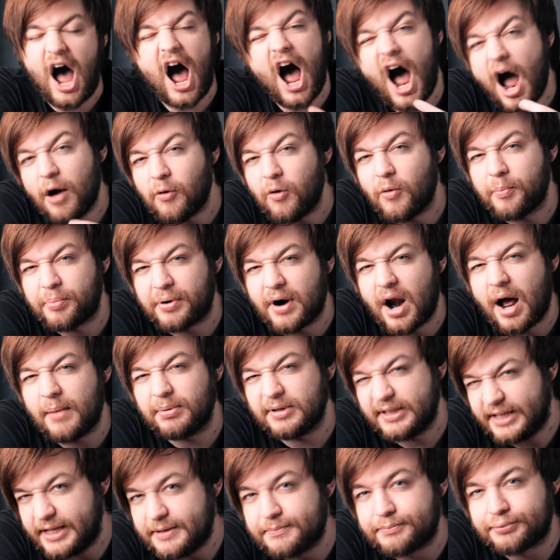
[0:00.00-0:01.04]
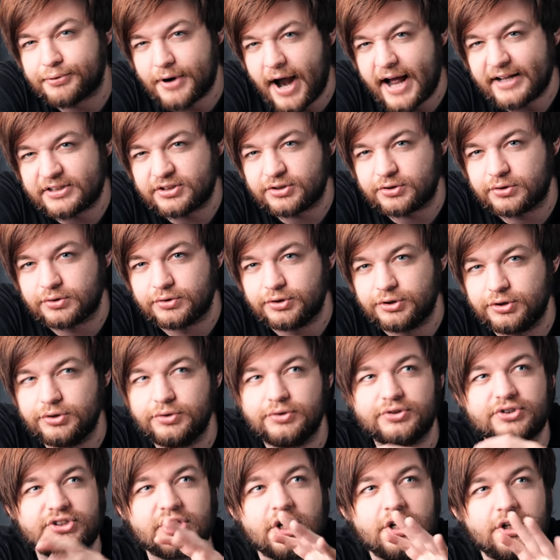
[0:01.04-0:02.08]
I will probably, in practical
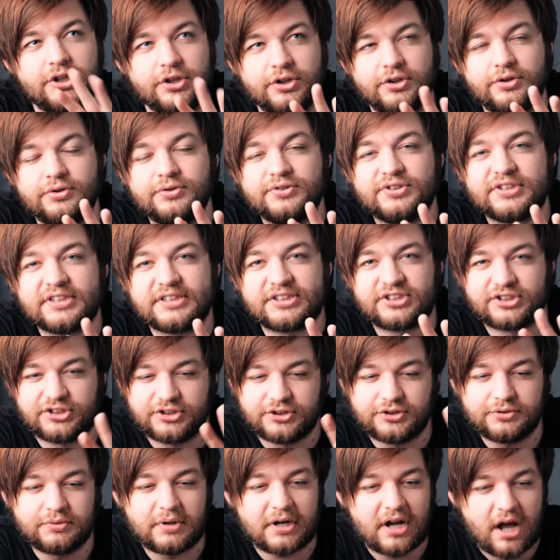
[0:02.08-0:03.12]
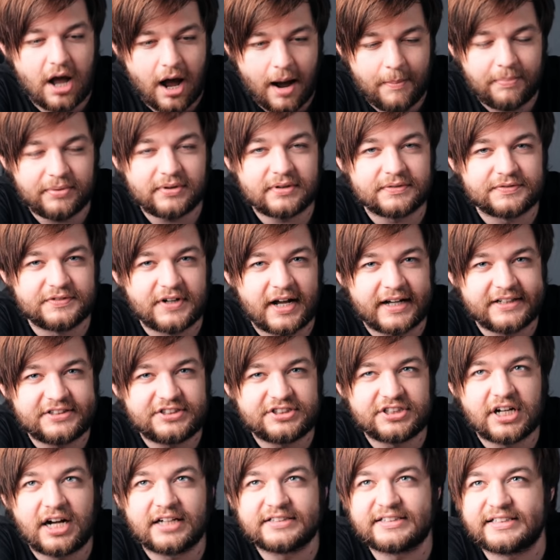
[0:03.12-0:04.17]
use, use it to do a couple of night
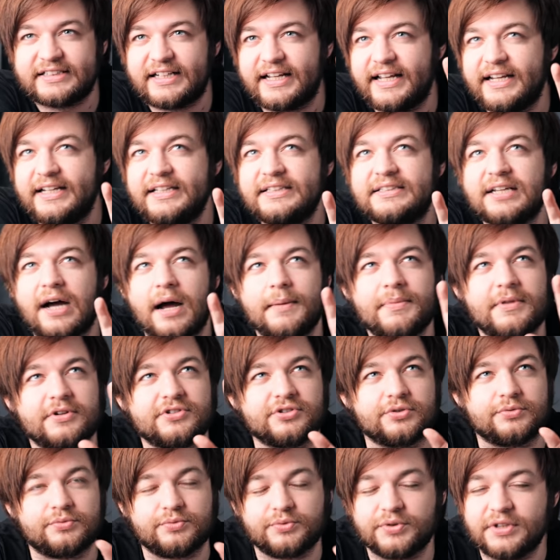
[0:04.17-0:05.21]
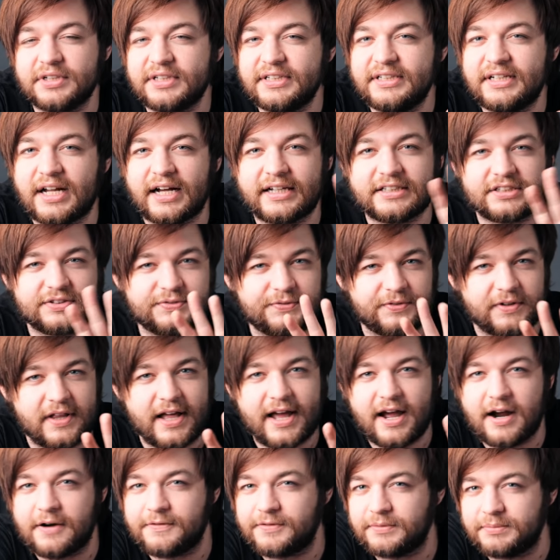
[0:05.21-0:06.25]
shots, and anytime there's a really nice
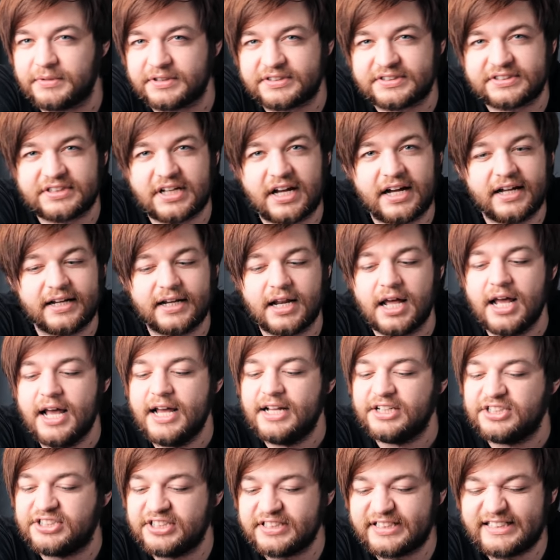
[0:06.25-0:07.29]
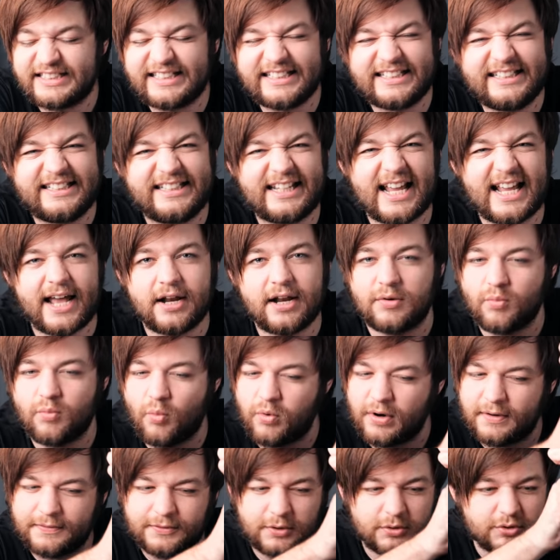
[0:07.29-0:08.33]
flare from the sun, just to get
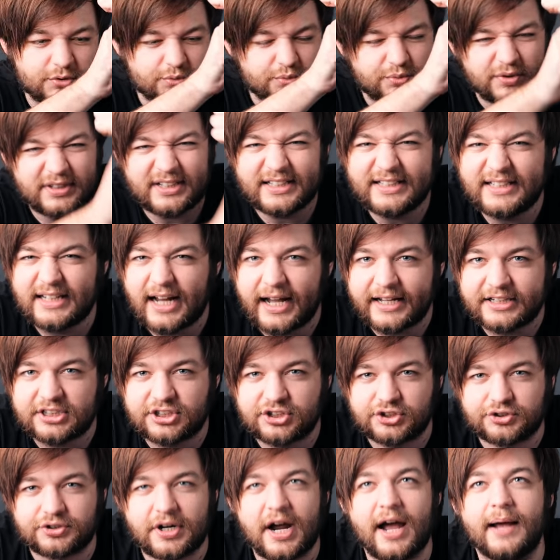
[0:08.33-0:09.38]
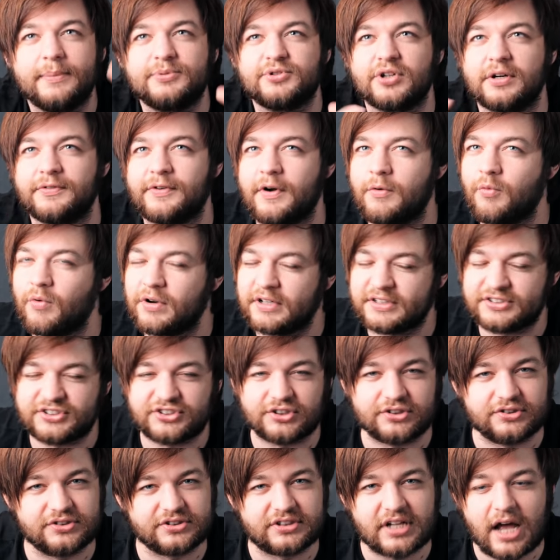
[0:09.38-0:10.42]
one of those really nice stripes, or if I want a
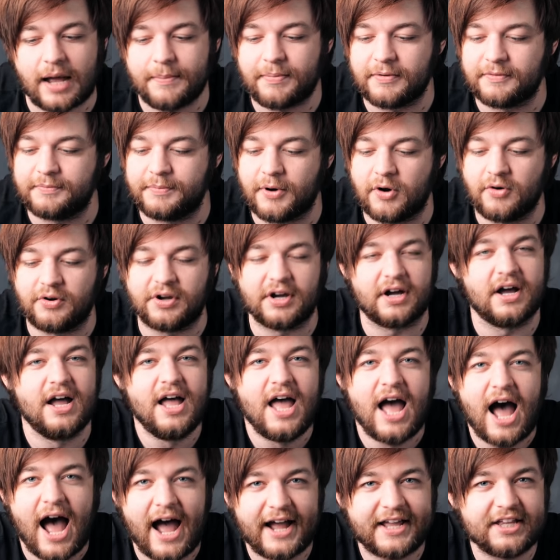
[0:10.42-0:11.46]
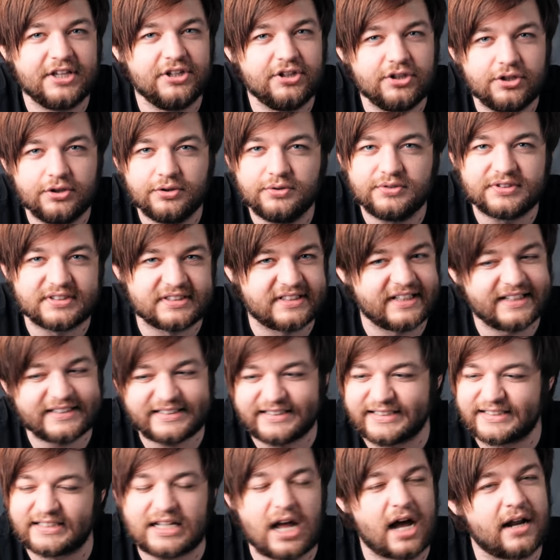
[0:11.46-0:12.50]
certain type of bokeh, I can use
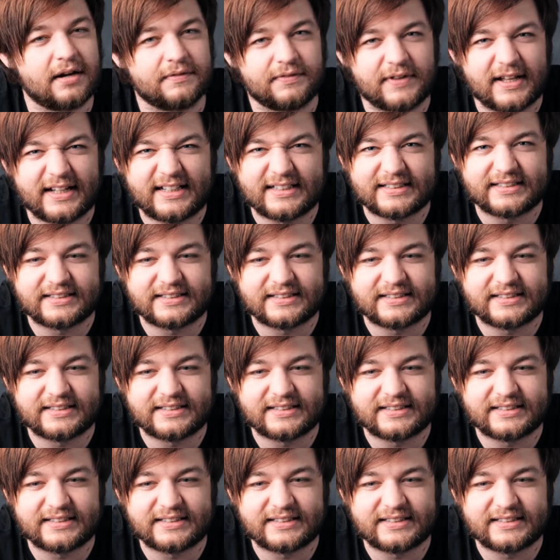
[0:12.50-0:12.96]
this as kind of like a